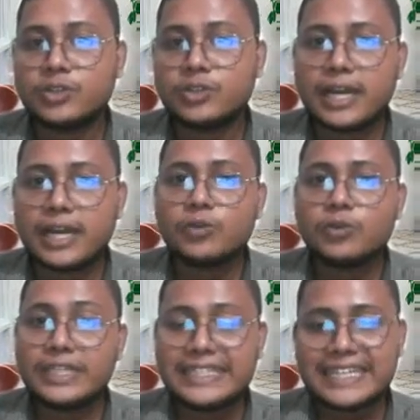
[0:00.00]
So here
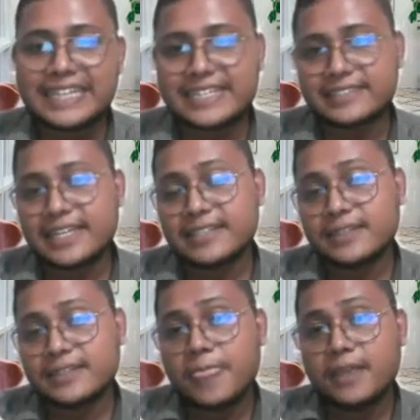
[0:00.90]
in a data
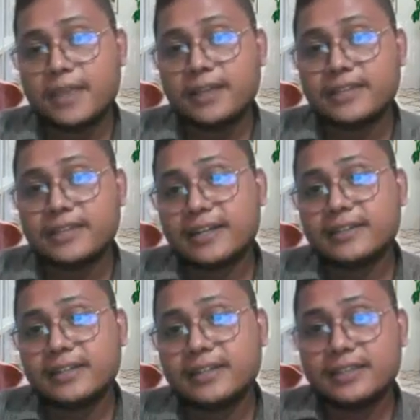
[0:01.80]
set there are